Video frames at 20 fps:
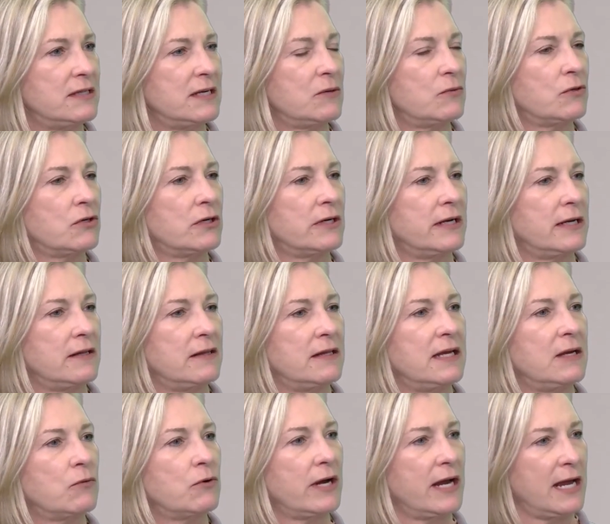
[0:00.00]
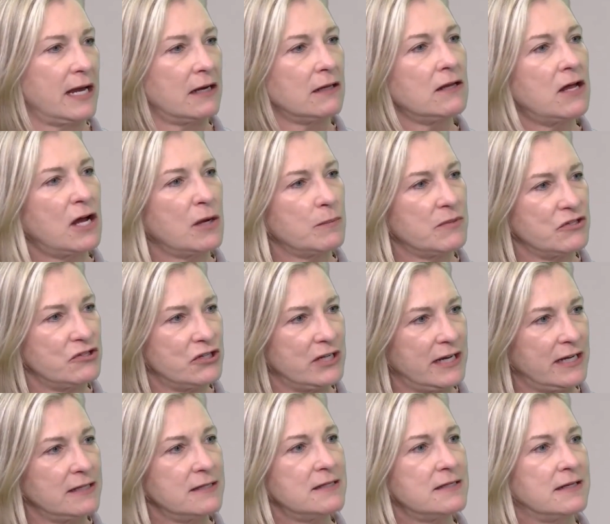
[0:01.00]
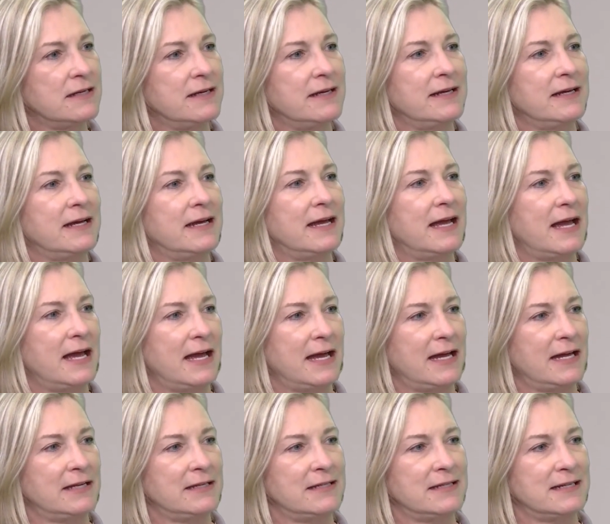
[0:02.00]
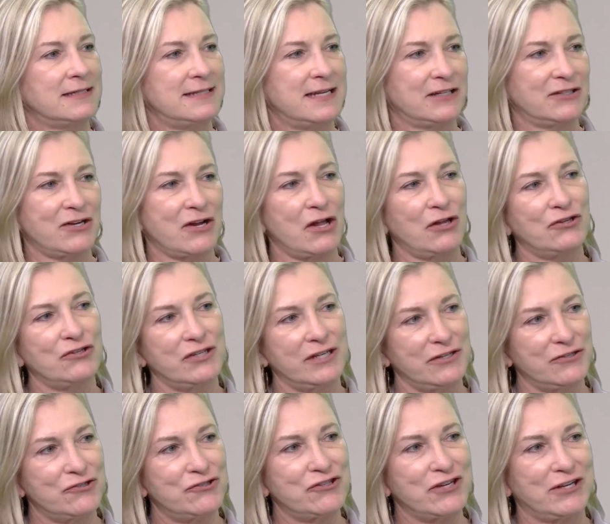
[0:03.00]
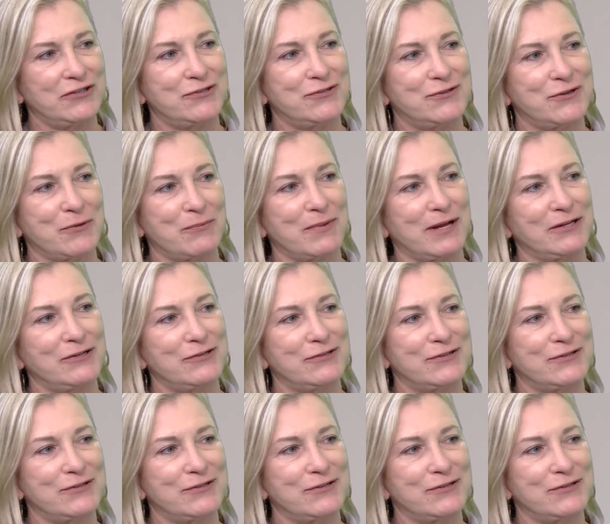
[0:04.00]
They were analog machines, and technology has changed so much.